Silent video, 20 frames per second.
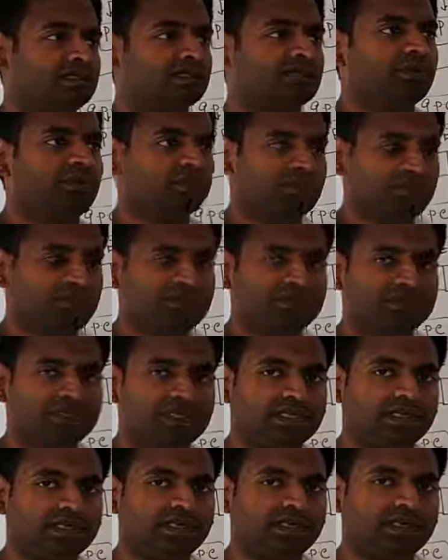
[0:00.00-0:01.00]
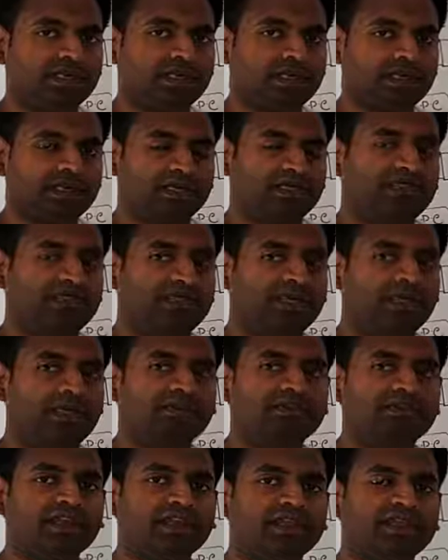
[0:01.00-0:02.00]
This marker is here. Does it
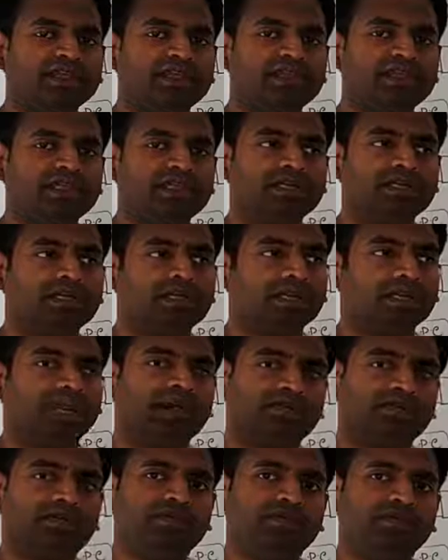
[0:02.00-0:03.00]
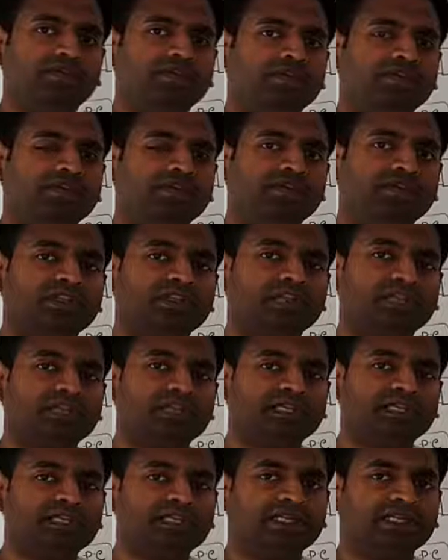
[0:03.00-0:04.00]
have energy? How do we know that whether
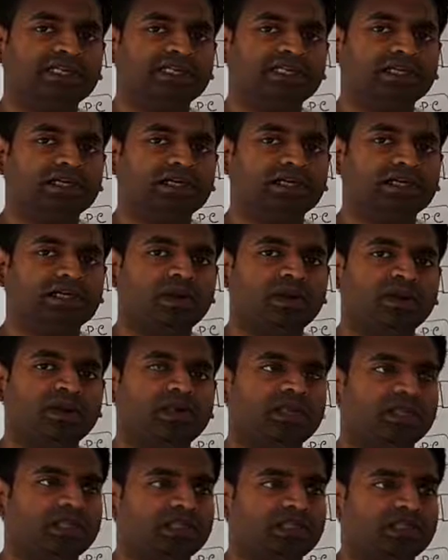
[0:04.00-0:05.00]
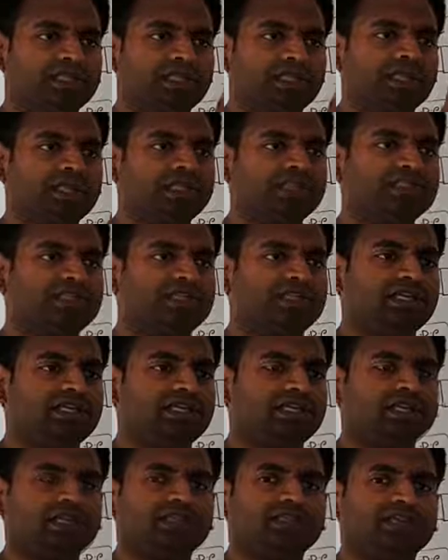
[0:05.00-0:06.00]
it has energy or not? The
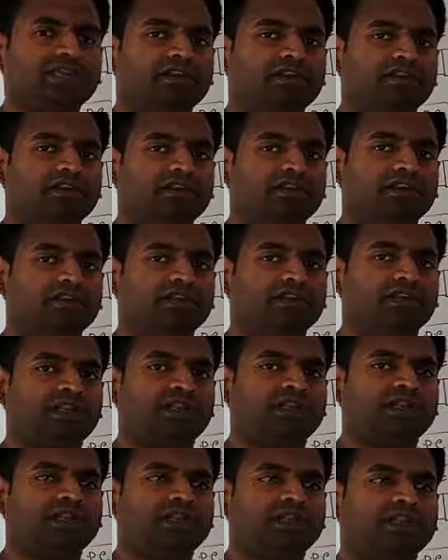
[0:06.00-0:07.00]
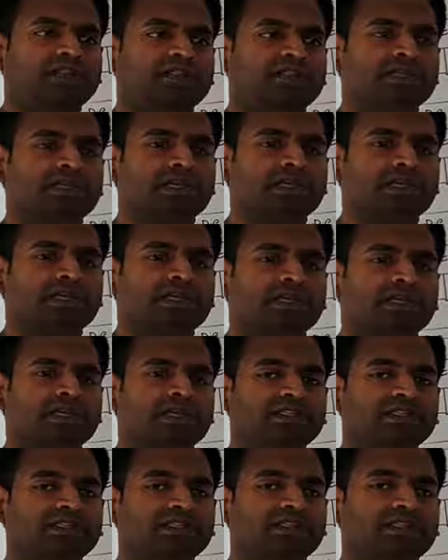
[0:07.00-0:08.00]
energy, the definition of energy is,
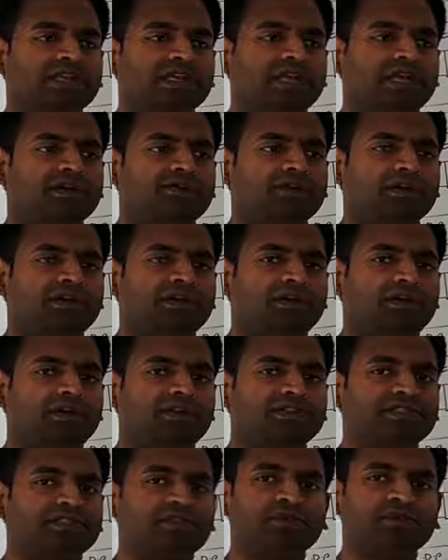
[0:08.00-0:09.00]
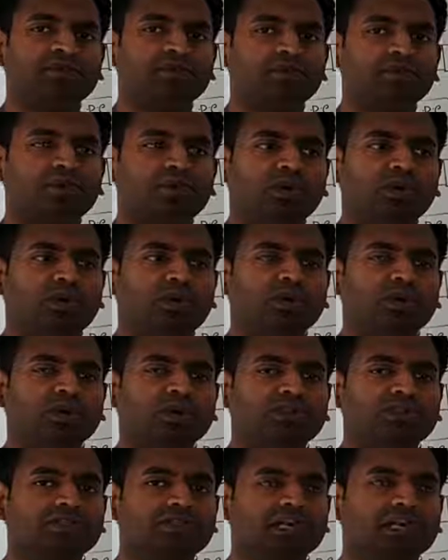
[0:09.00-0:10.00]
does it have the capacity to do
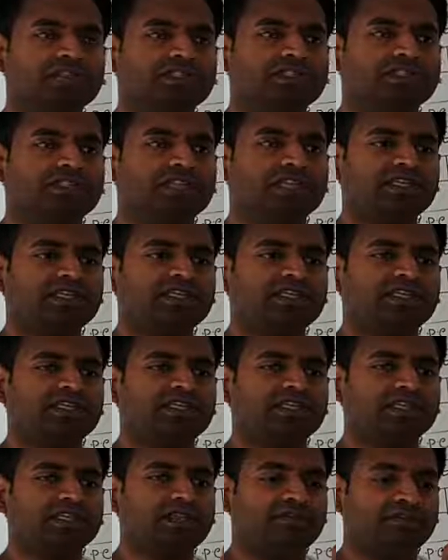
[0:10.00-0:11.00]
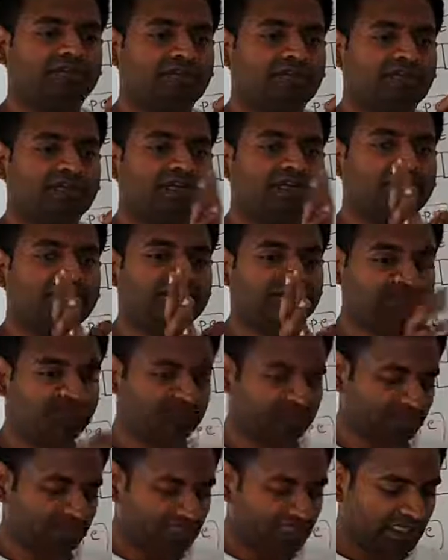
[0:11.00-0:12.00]
work? So let's test it. If I leave
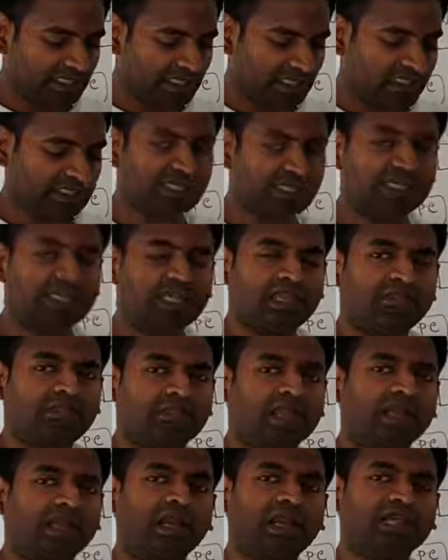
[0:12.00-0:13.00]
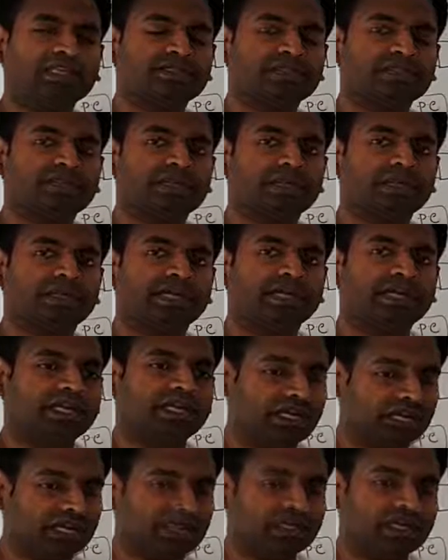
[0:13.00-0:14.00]
this and then keep a glass below
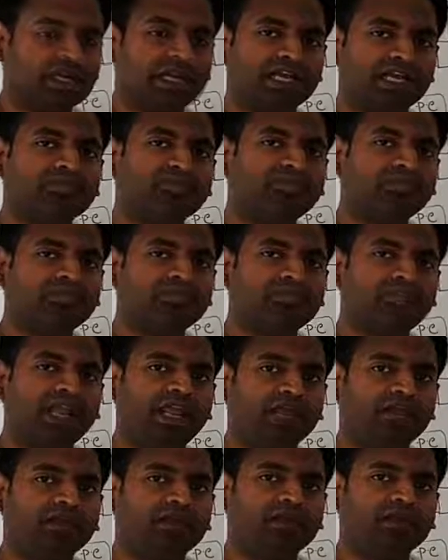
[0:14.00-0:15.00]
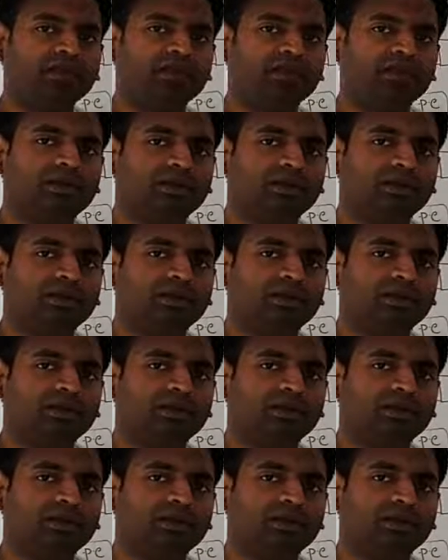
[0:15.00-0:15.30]
it, and the glass will break.